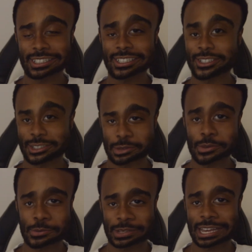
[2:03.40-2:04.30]
Just a
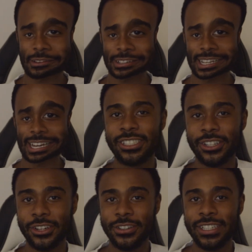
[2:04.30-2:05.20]
moment there for that.
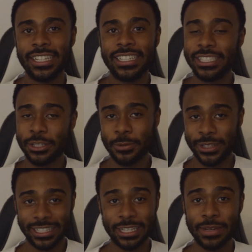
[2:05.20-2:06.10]
So this is one
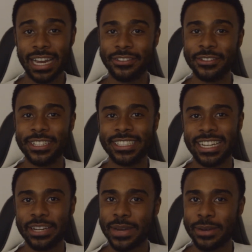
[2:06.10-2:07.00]
thing that we have to
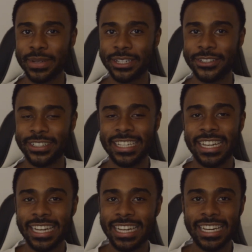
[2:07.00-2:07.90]
understand about Bitcoin.
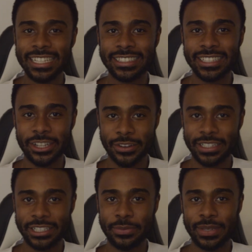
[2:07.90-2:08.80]
It is going
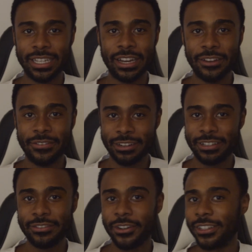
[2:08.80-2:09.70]
to be a
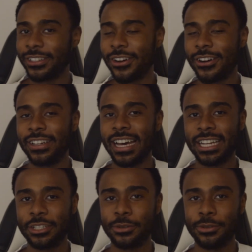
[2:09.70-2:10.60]
very volatile
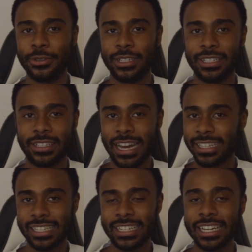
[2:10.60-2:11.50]
actual
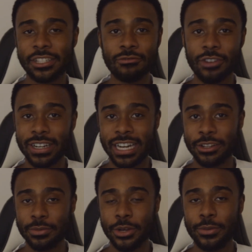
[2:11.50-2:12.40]
asset class right now at
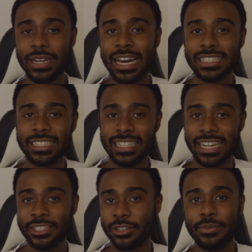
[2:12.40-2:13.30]
the moment as it
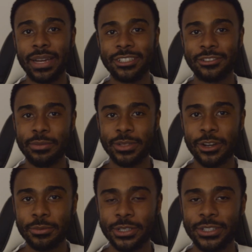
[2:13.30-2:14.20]
takes up mainstream
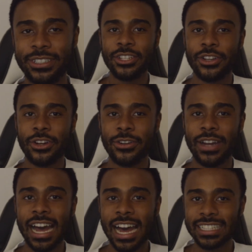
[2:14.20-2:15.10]
adoption. So
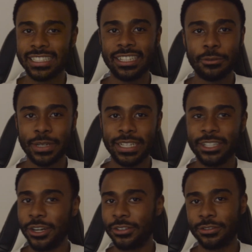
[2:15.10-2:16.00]
as we
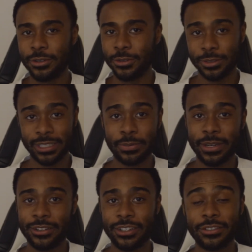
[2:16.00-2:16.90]
go through all this
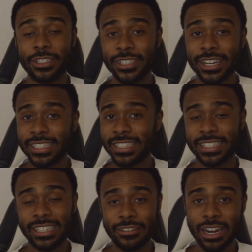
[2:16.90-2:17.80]
period of
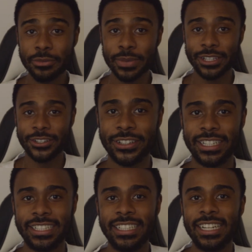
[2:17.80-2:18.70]
uncertainty around
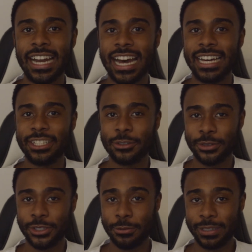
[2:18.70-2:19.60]
Bitcoin, and
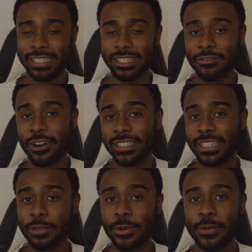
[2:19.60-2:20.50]
also we see the rise in
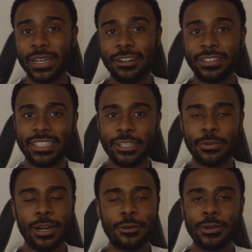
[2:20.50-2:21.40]
its popularity as
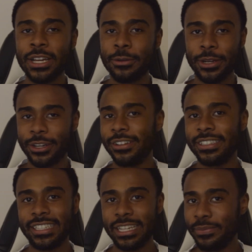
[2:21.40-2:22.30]
well, we're going to
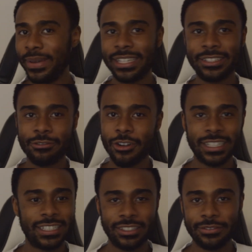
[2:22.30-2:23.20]
see big
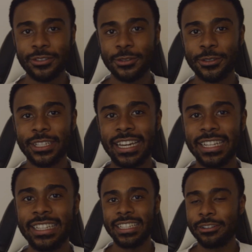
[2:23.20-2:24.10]
rises and falls
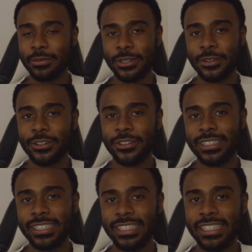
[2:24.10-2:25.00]
in the
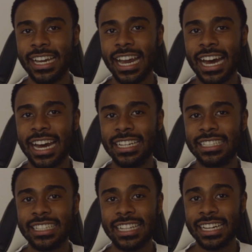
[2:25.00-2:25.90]
cryptocurrency, and
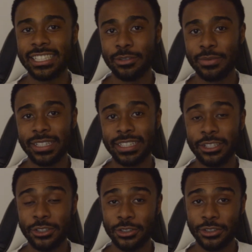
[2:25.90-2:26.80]
that is something that
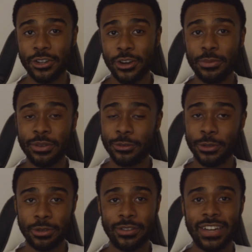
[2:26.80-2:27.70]
you should know before
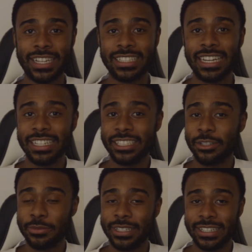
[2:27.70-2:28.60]
you invest. It is
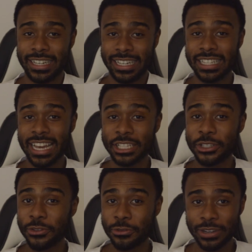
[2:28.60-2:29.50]
something that is
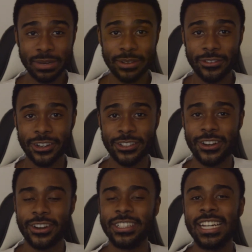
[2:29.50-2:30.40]
extremely
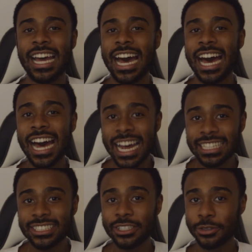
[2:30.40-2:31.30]
volatile,
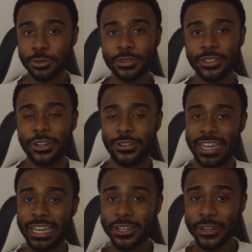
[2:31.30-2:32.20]
and also
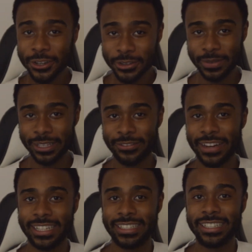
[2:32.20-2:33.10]
it could be the
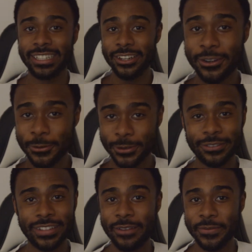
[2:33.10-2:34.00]
fact that all of
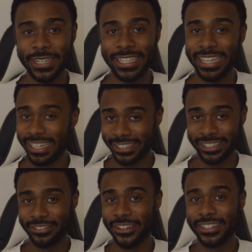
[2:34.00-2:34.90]
that money could
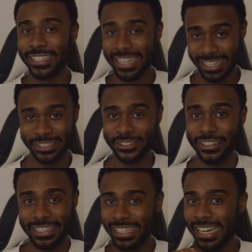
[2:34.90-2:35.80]
have gone
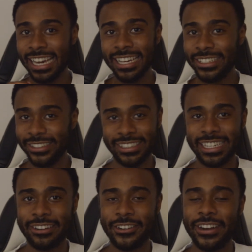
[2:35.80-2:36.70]
literally to
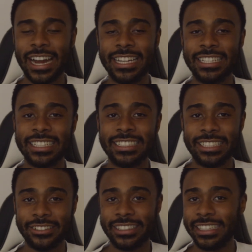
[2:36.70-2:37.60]
zero. And
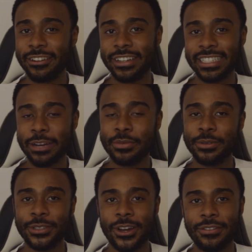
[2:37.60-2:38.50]
seriously, there are
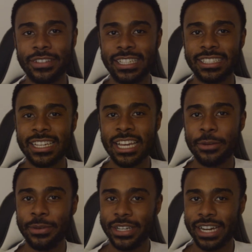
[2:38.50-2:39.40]
examples of this
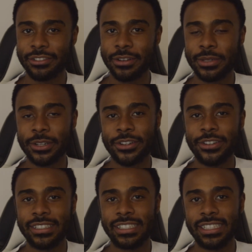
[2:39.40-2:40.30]
where you have
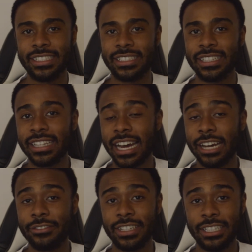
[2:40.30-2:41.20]
cryptocurrencies that
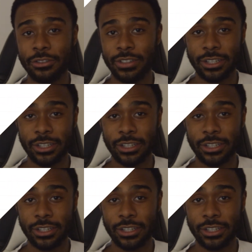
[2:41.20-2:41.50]
have literally